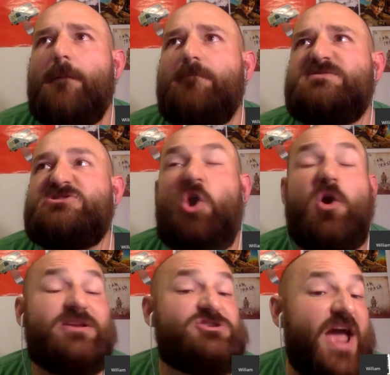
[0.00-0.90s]

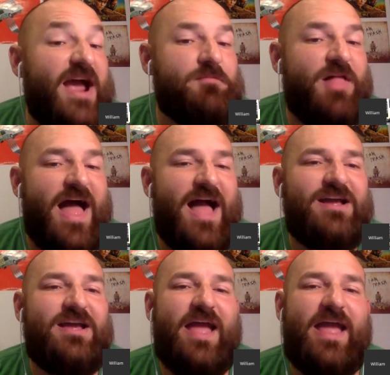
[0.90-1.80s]
Starring Jack
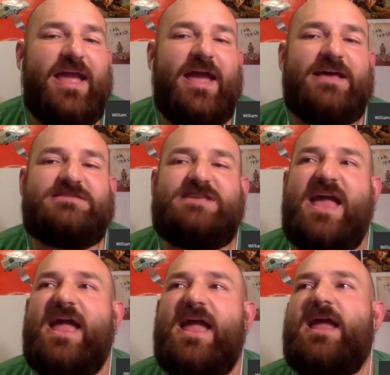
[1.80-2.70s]
Black as
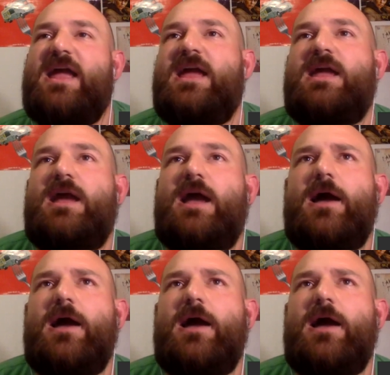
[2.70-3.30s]
a